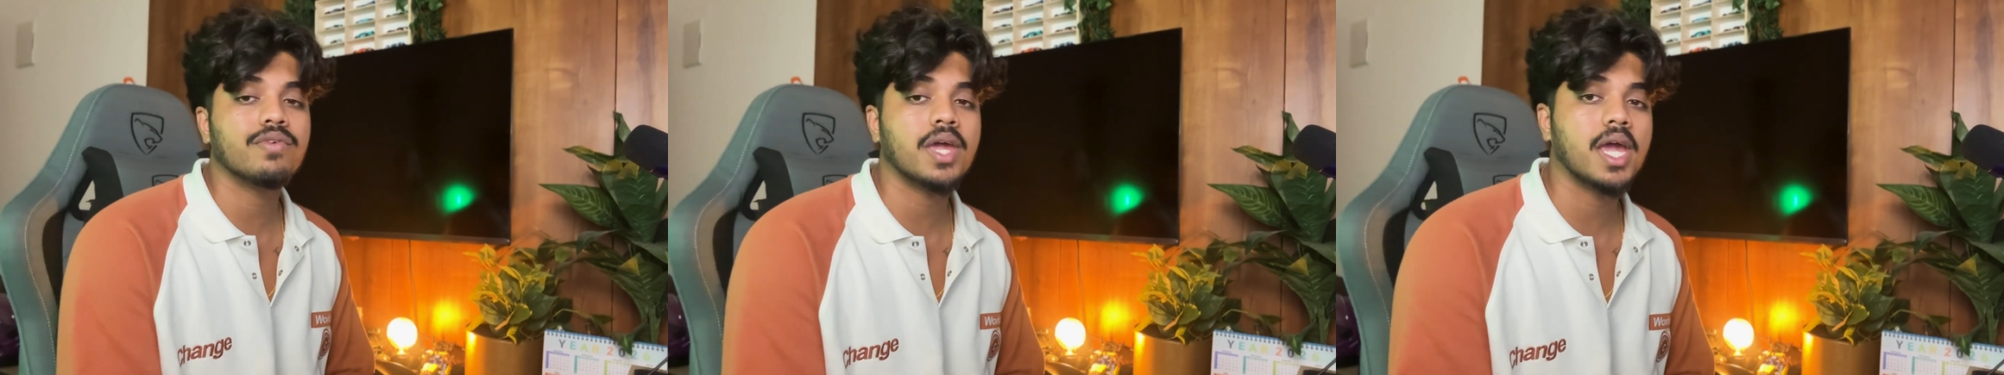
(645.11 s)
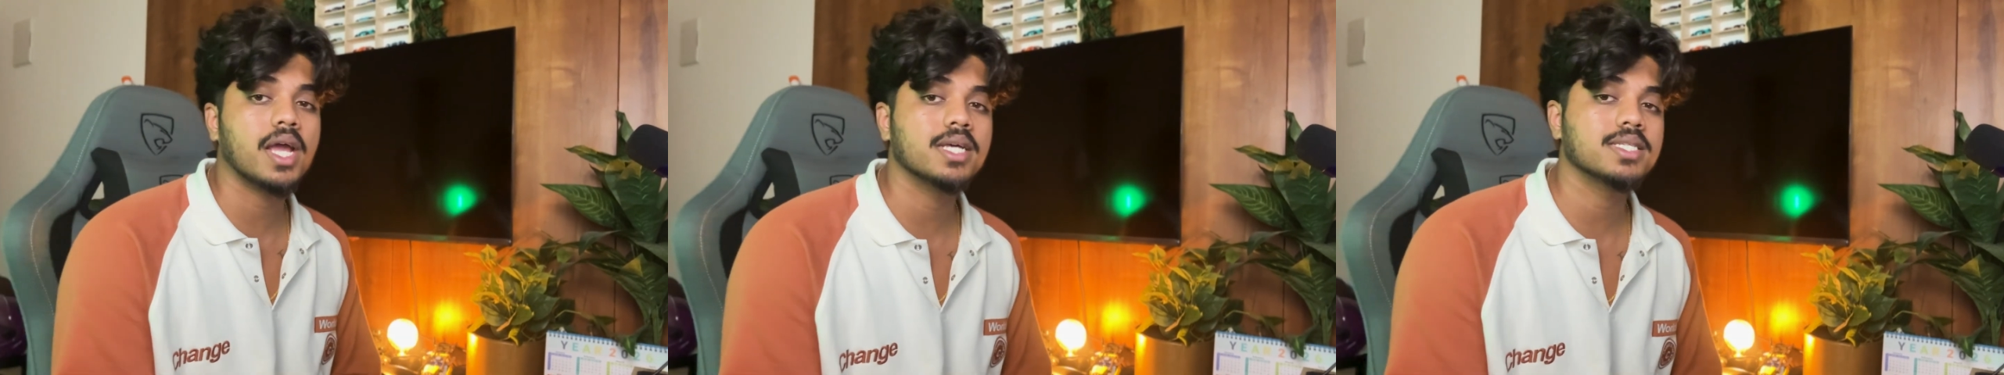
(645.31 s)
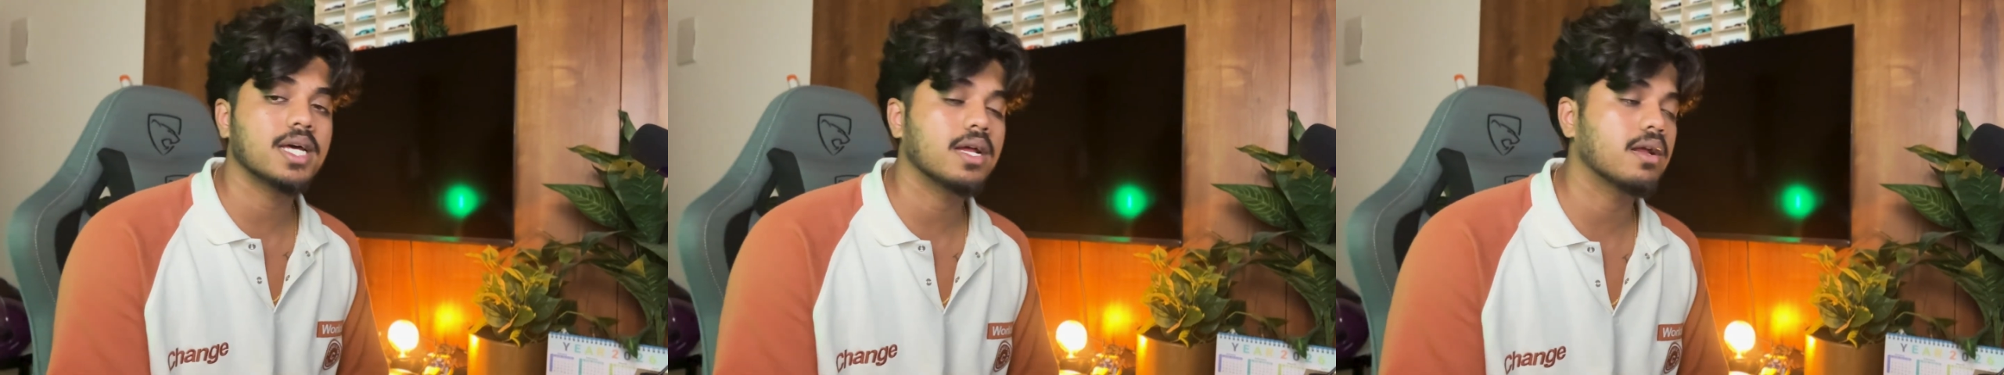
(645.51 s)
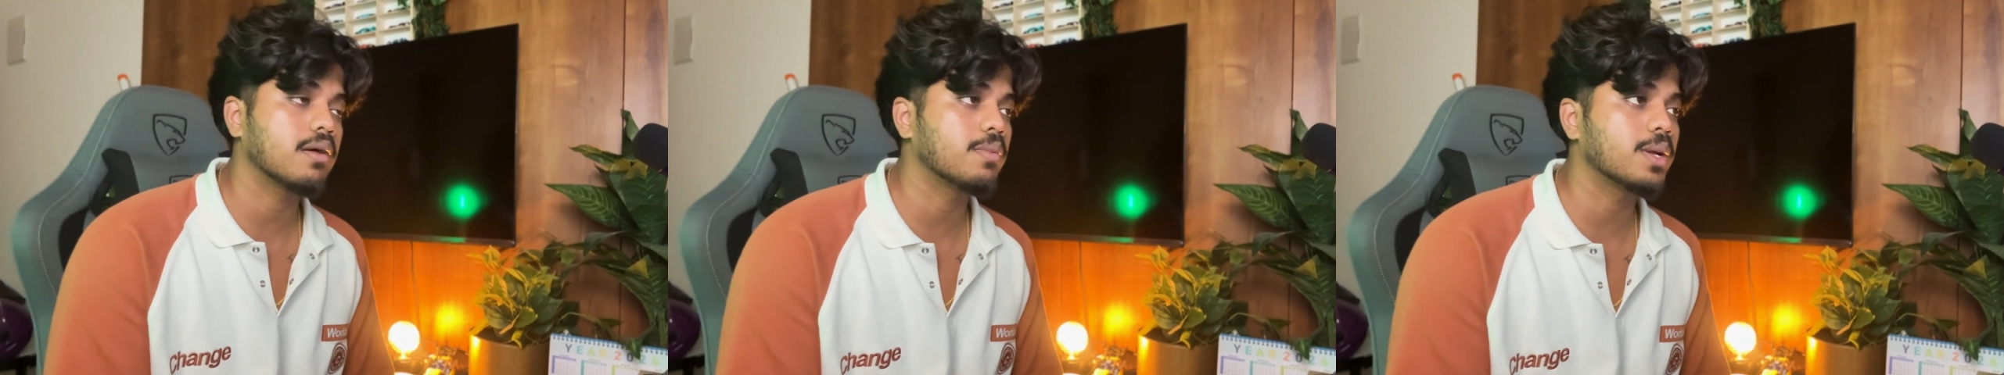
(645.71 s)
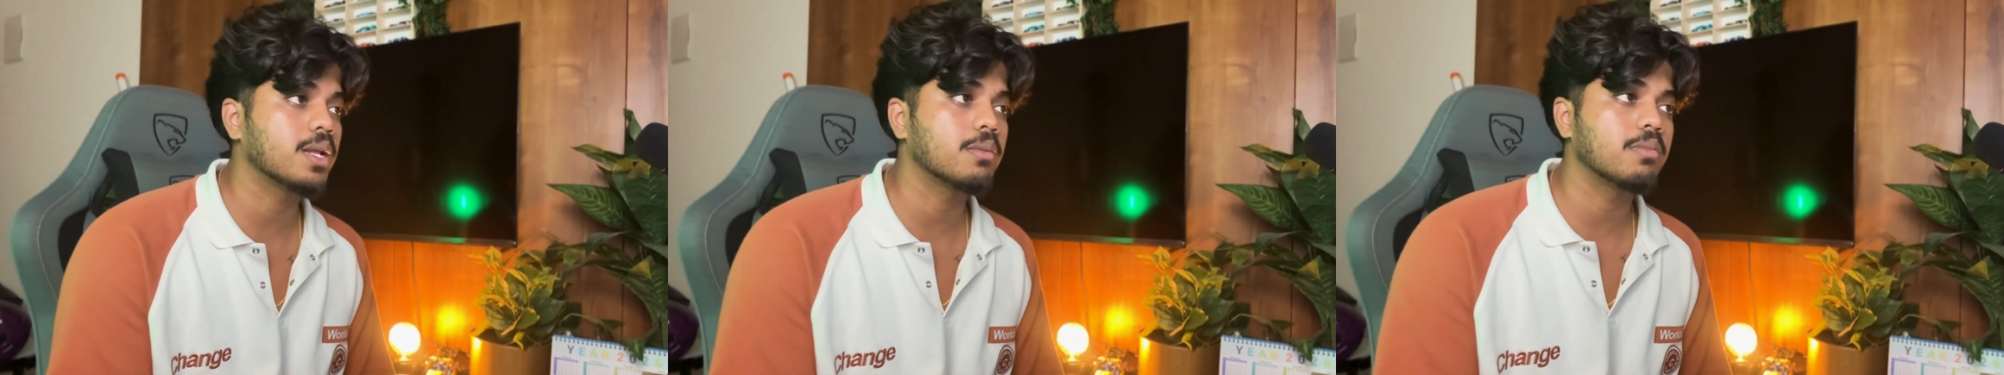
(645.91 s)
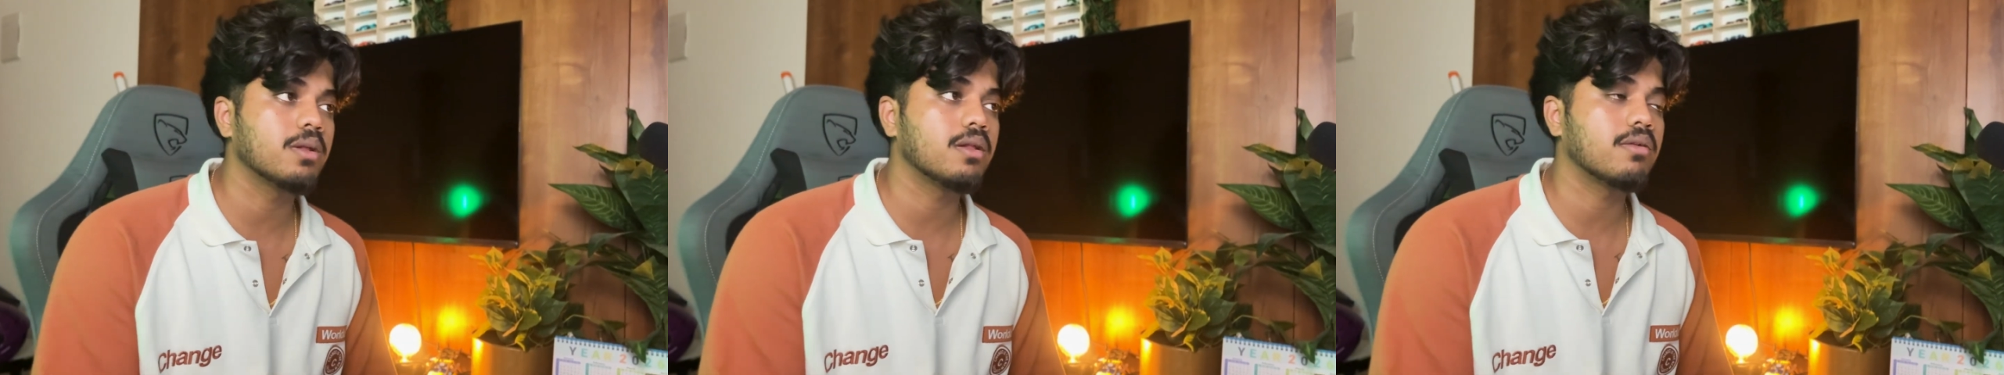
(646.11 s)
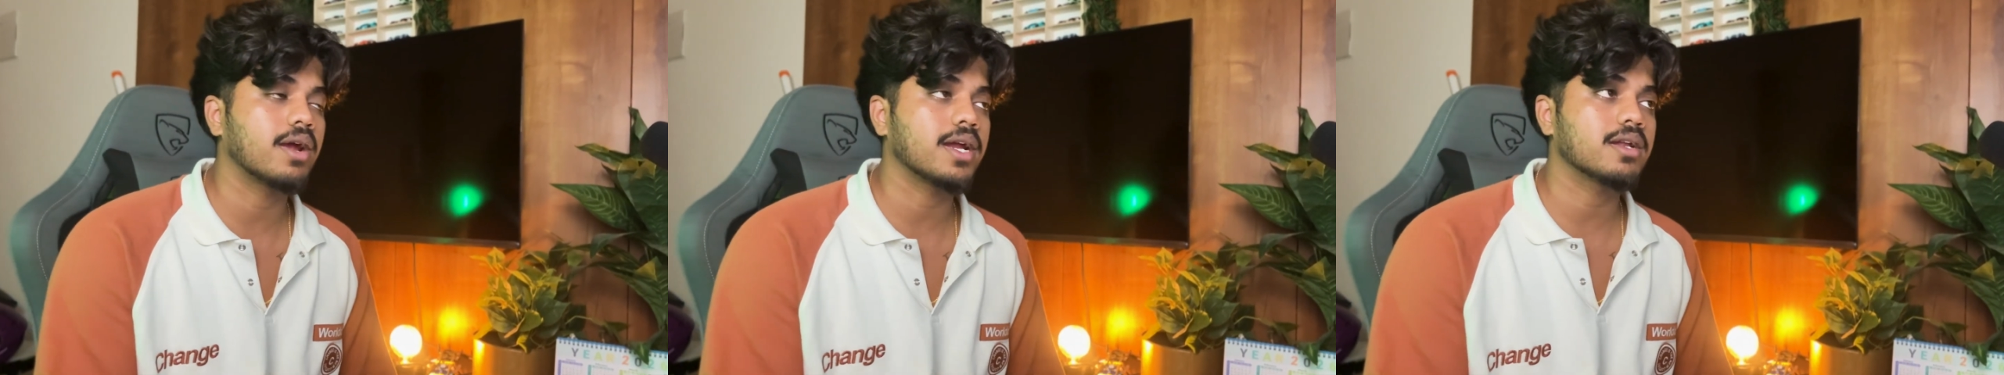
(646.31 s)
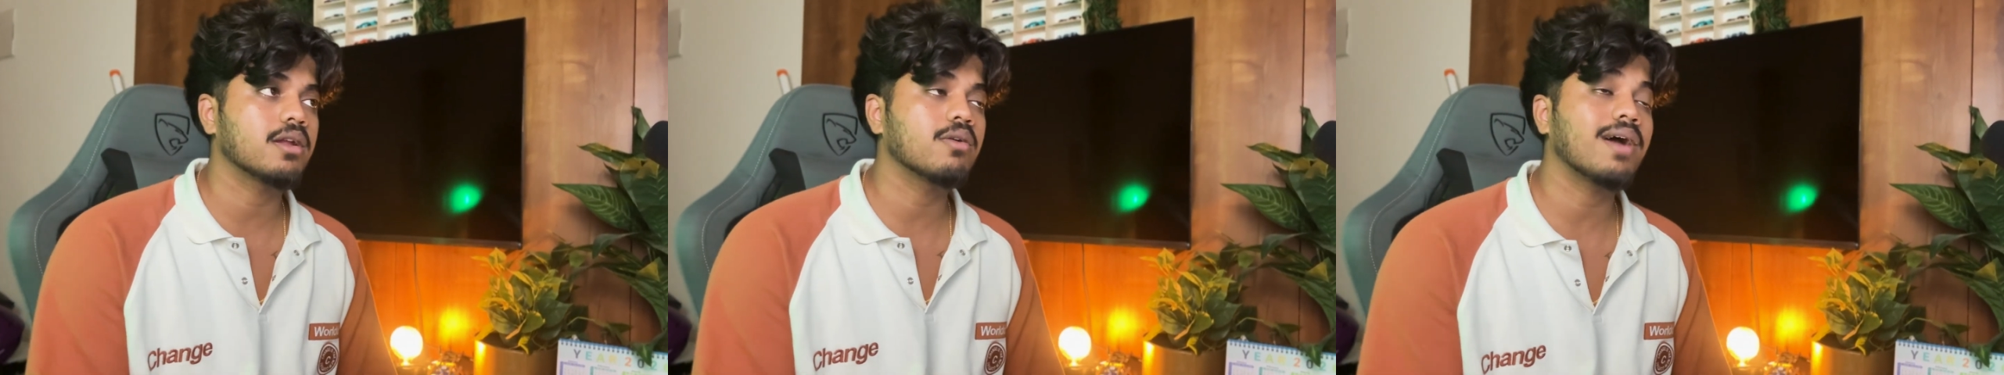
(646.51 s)
AIs are available
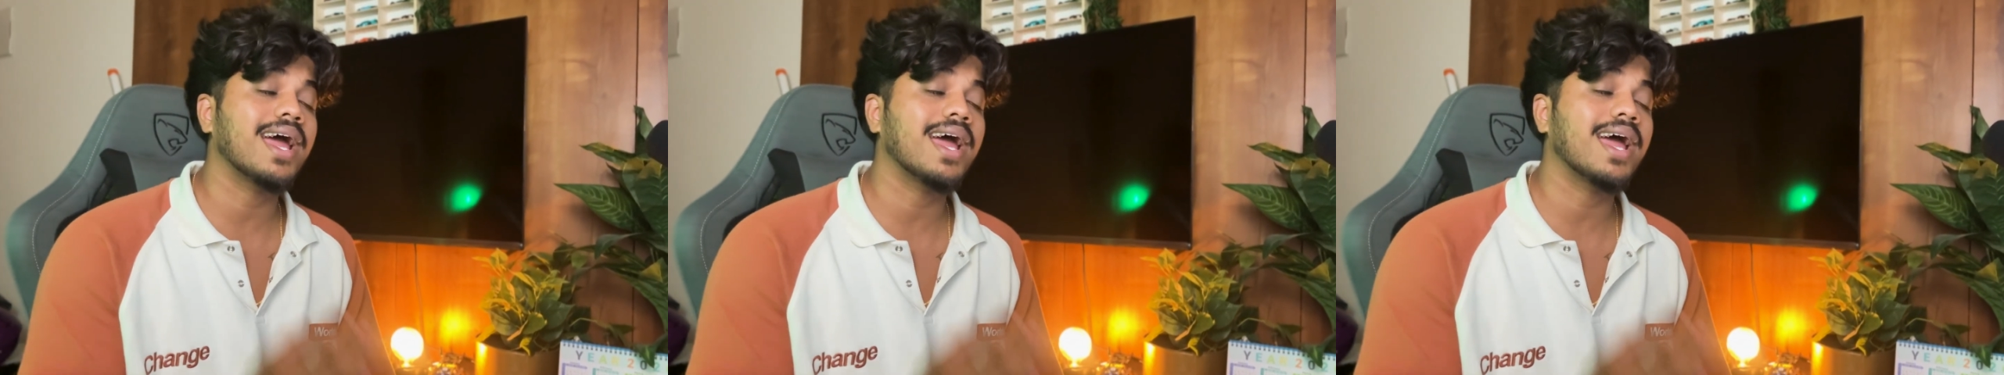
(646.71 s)
right now.